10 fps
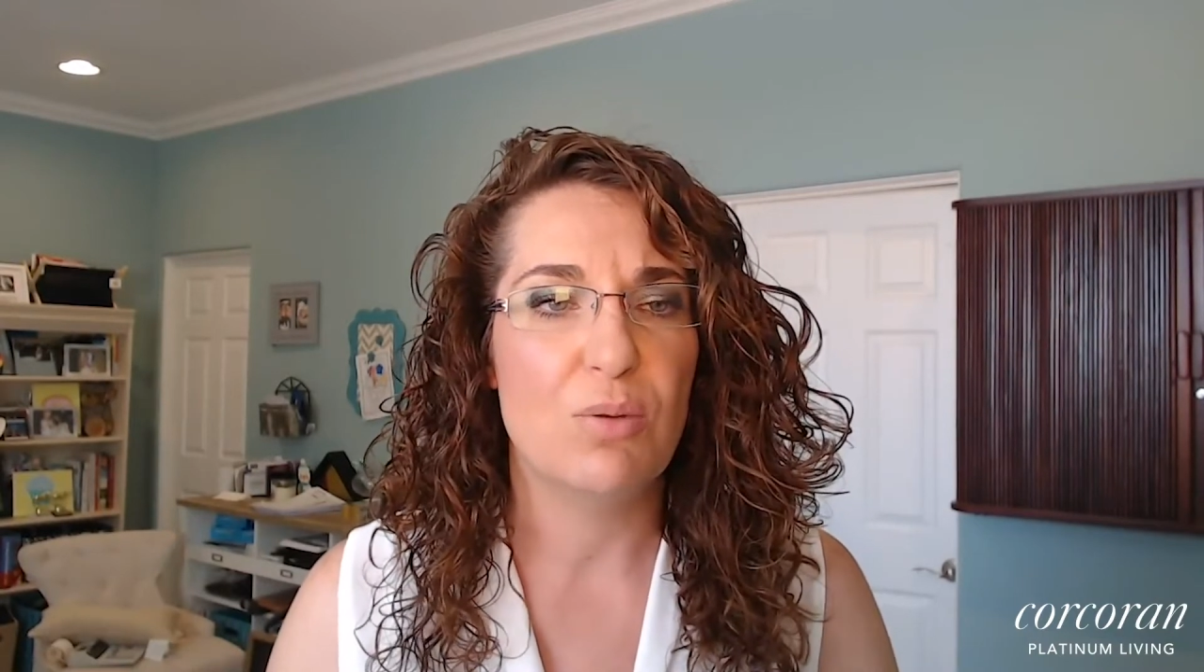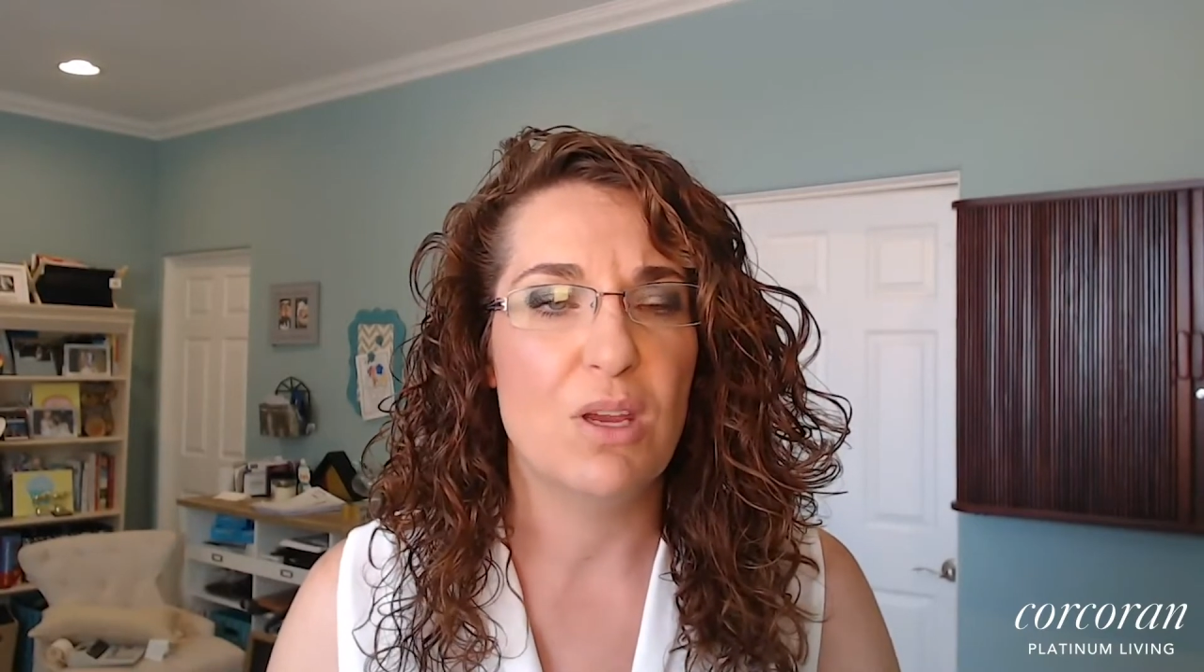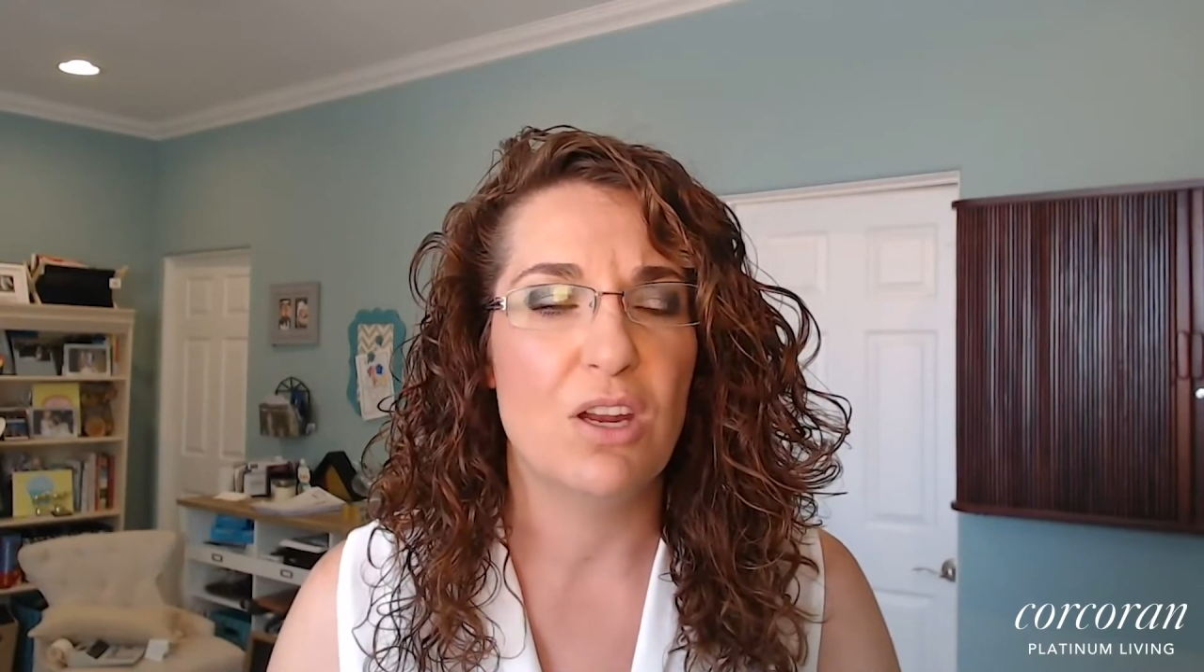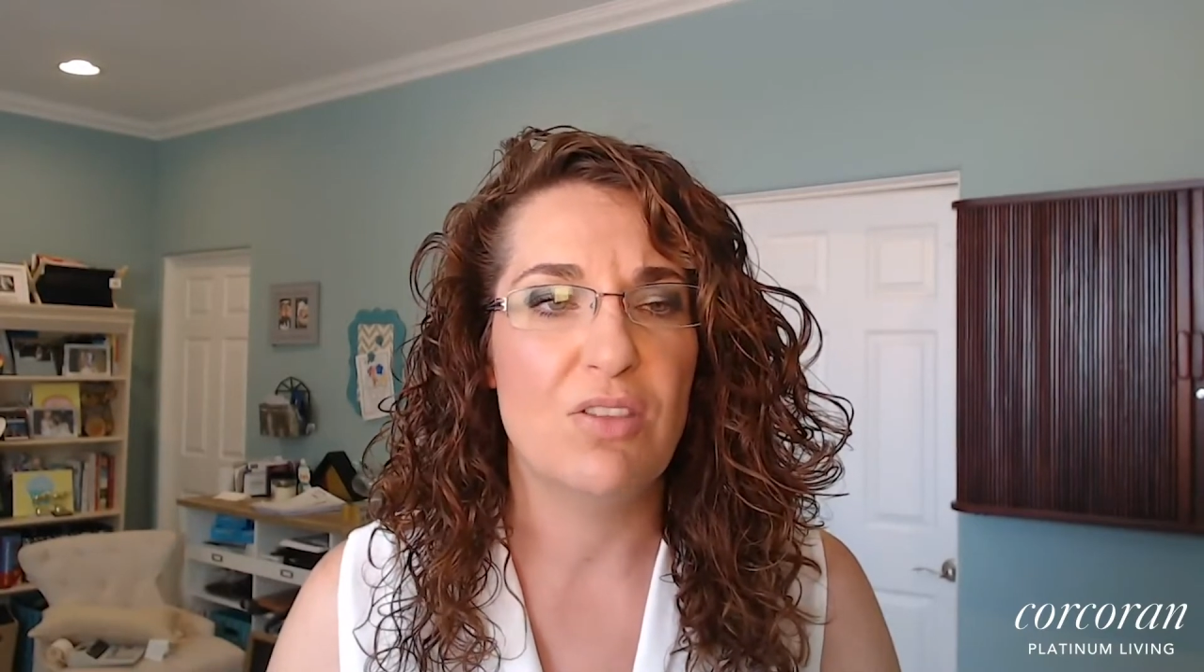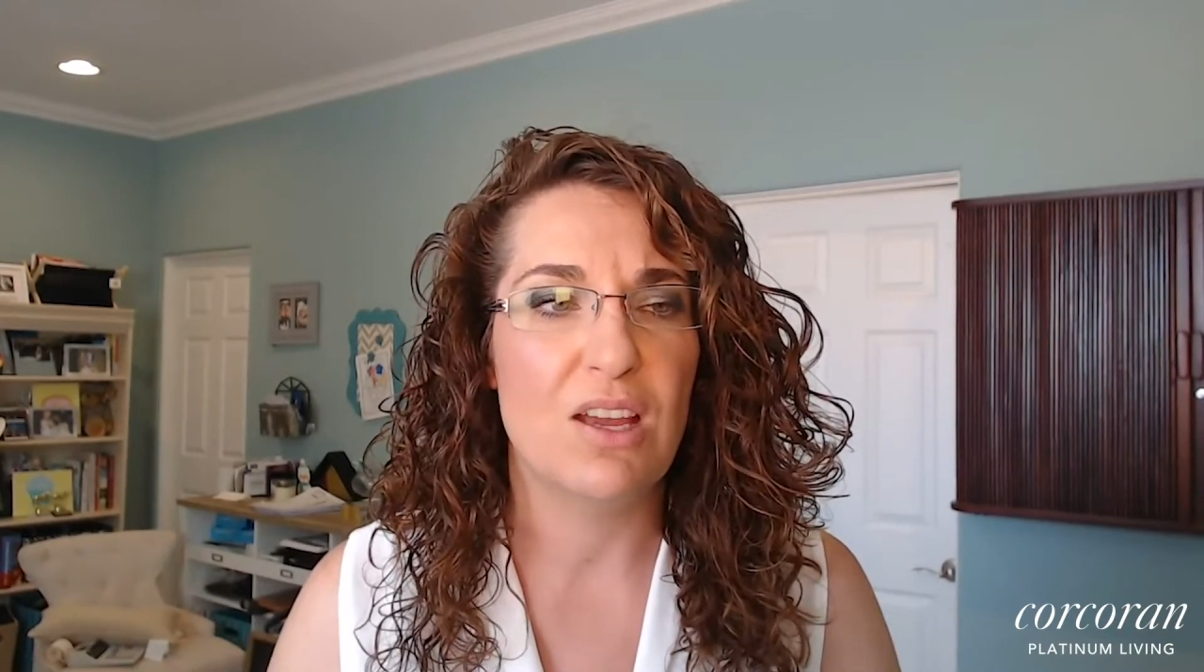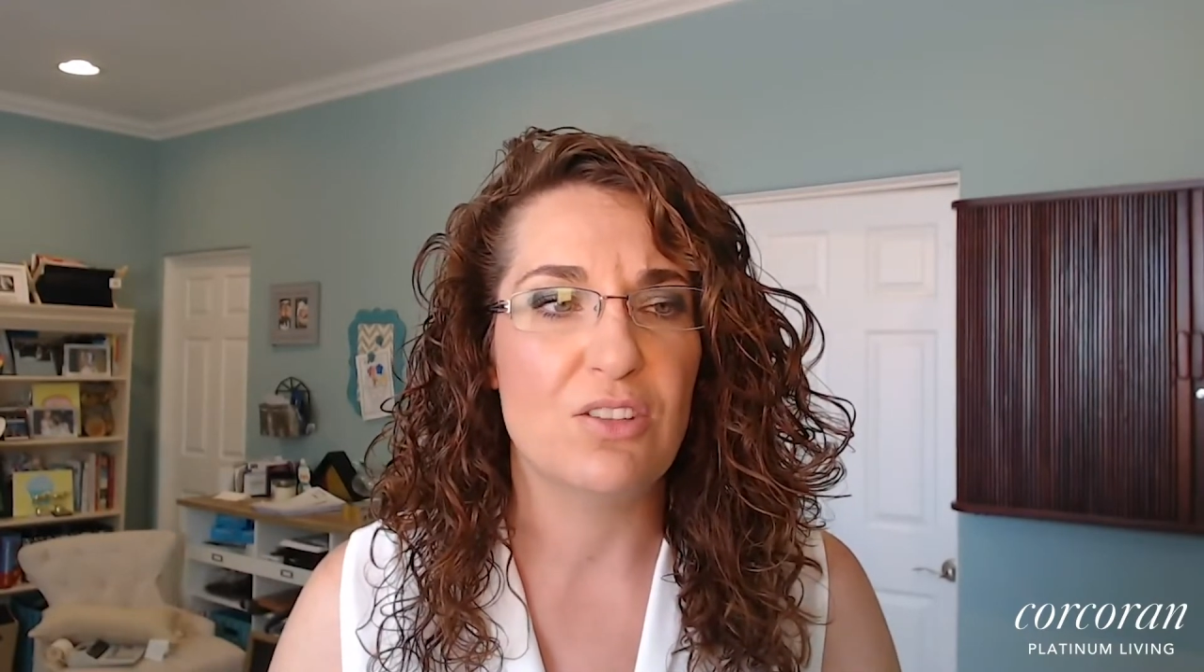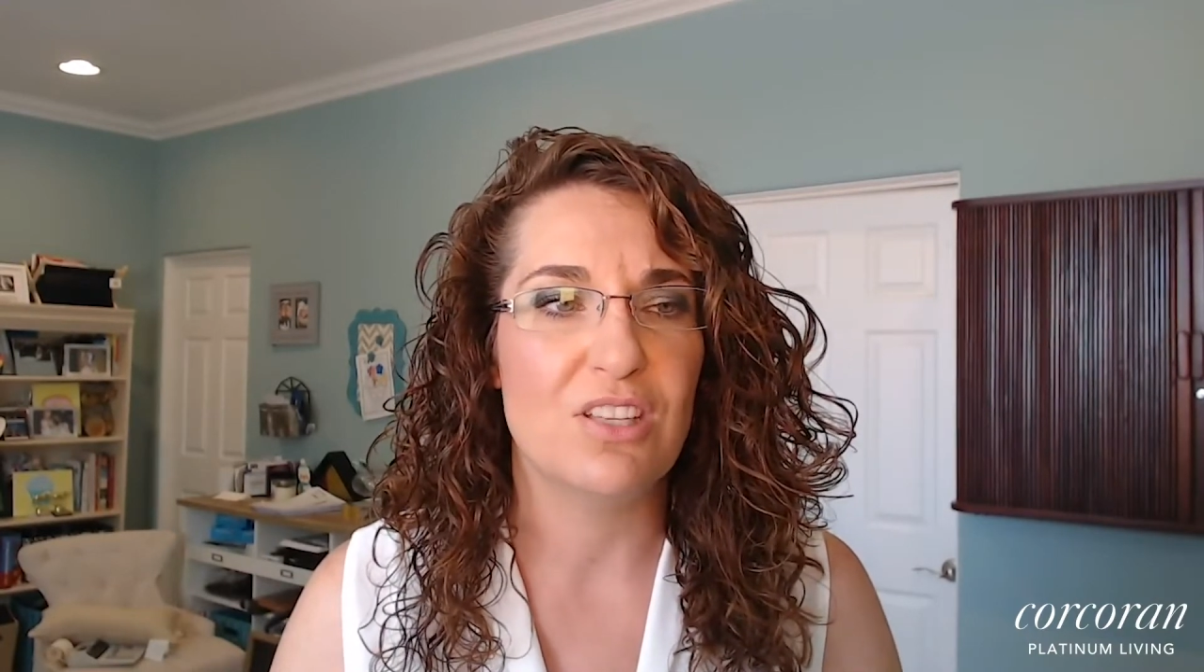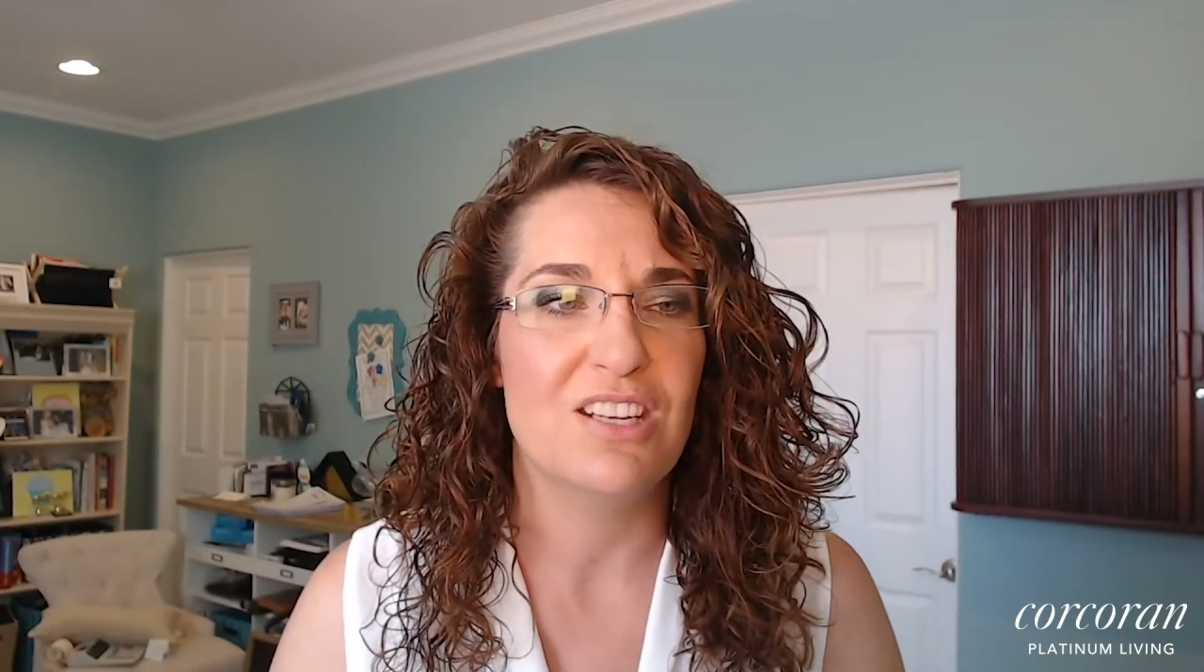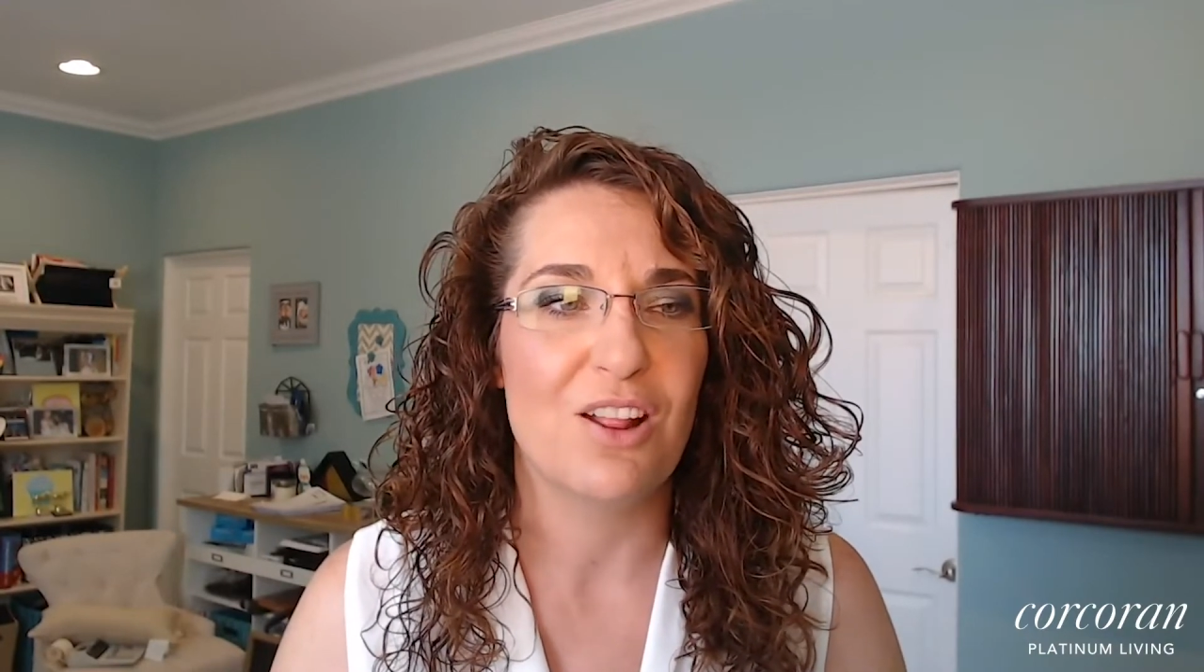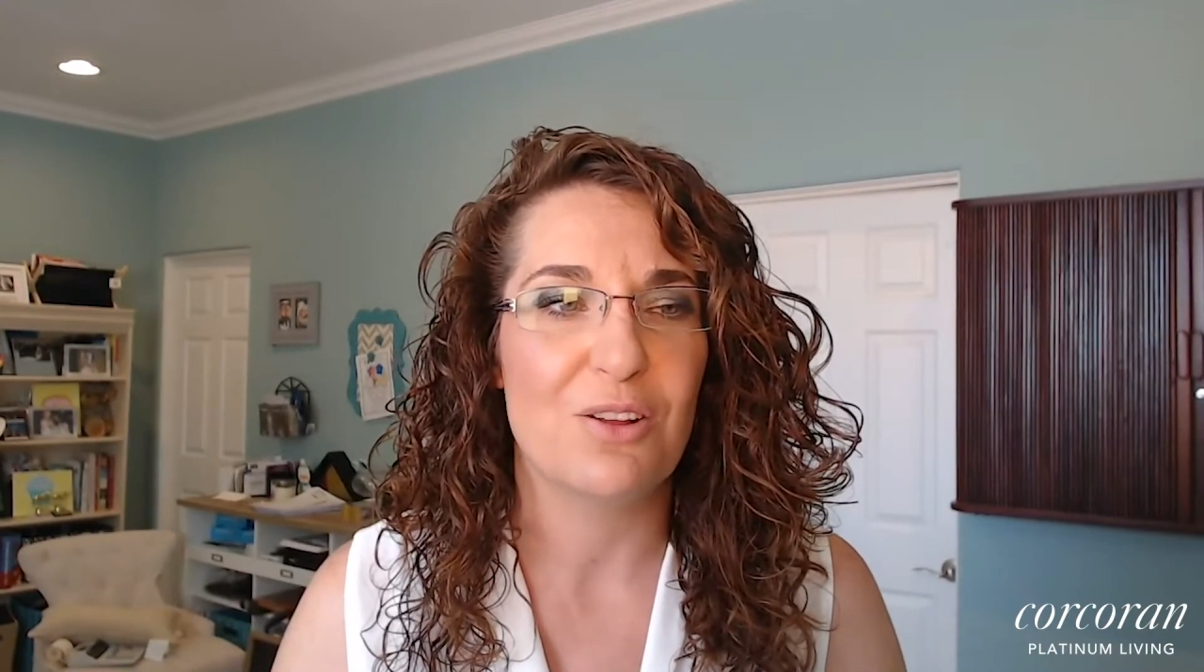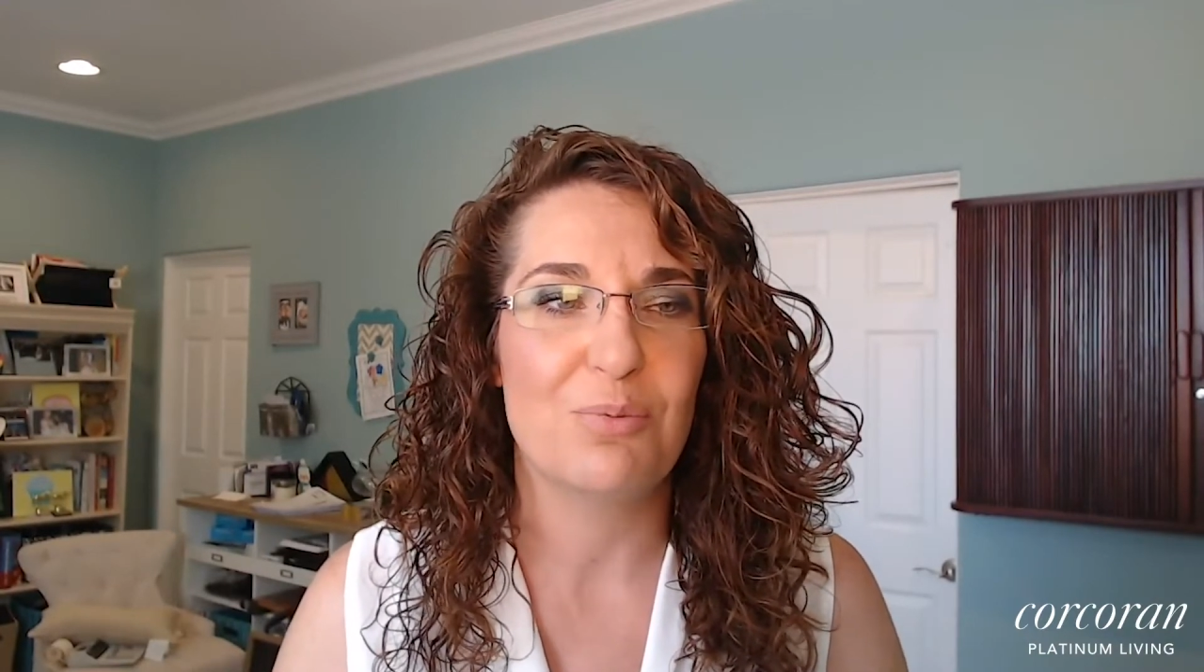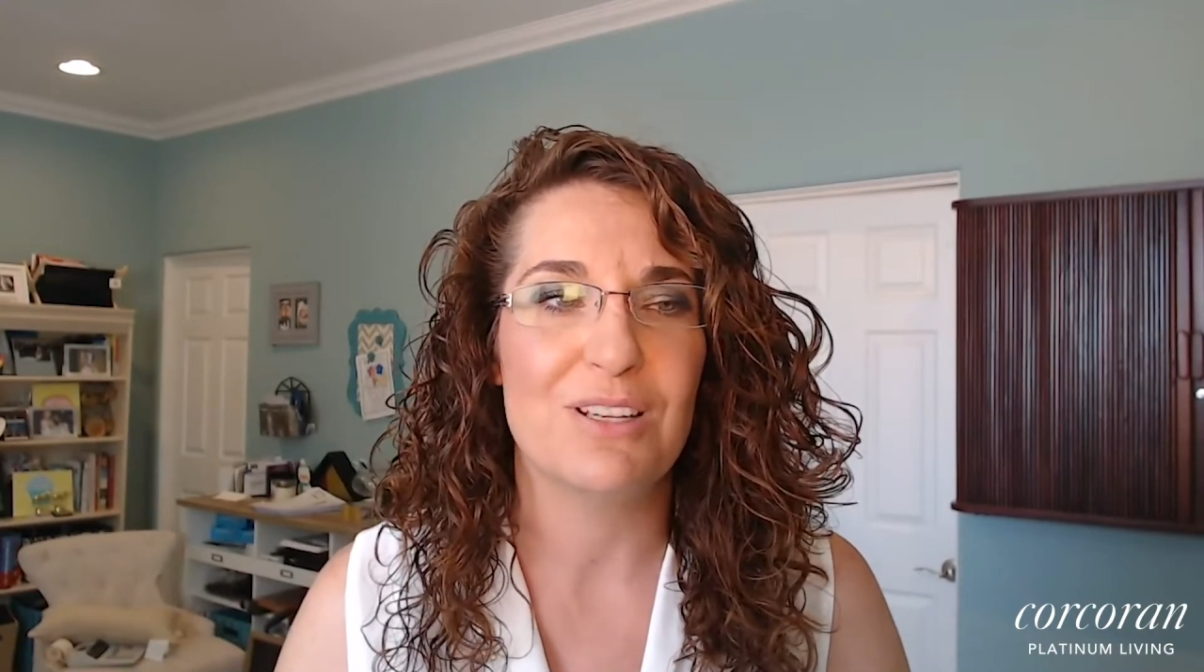$300,000